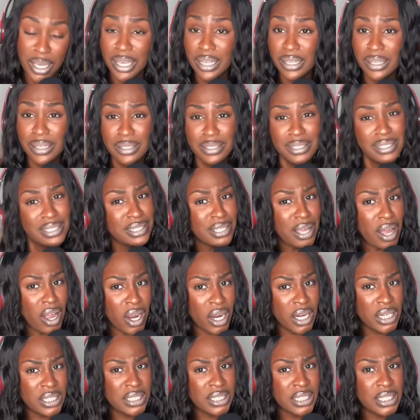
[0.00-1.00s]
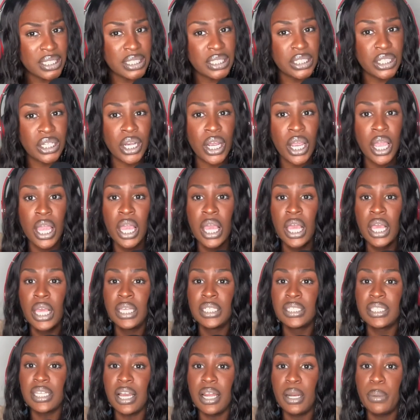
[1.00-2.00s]
Sorry, sister.
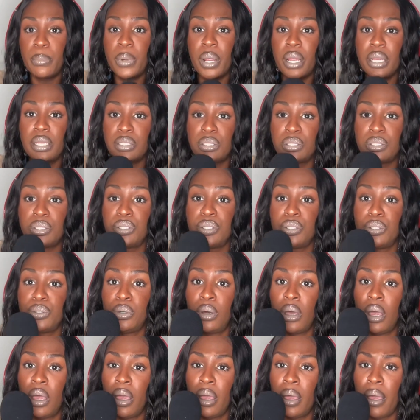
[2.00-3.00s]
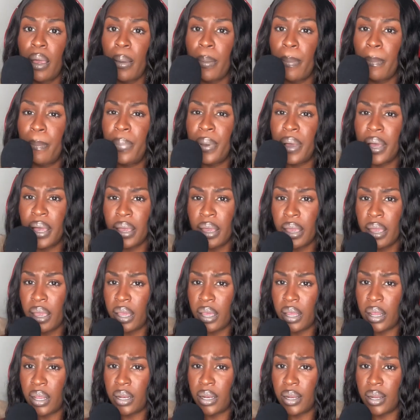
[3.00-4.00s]
Sorry to break it to you,
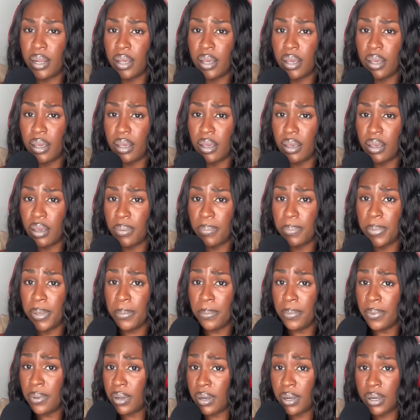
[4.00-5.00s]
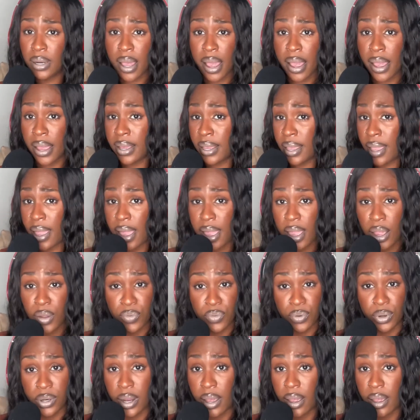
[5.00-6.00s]
but people are dying every
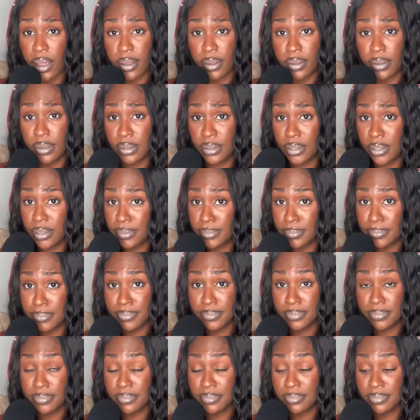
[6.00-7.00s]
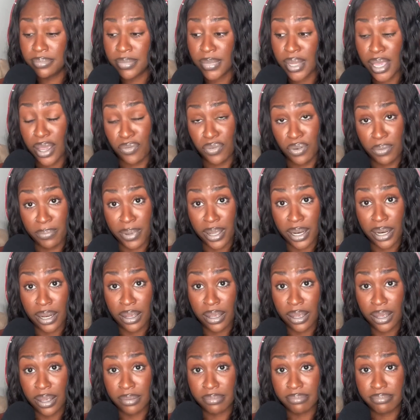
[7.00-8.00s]
day, every
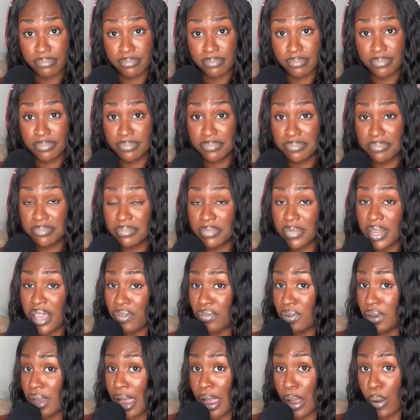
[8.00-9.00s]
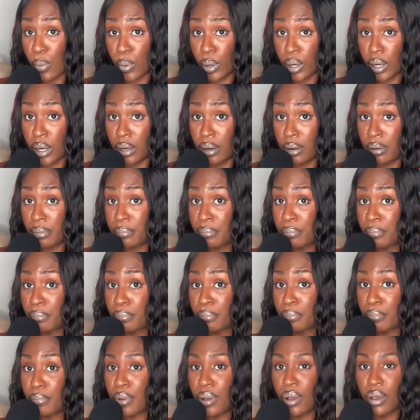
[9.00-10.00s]
minute, every hour,
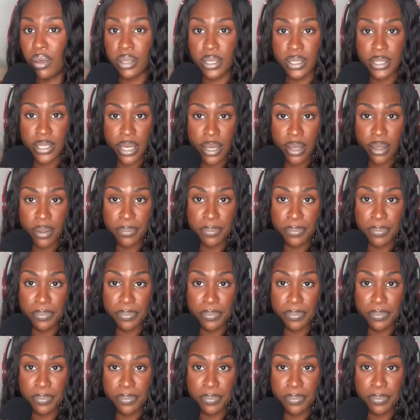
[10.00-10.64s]
all the time.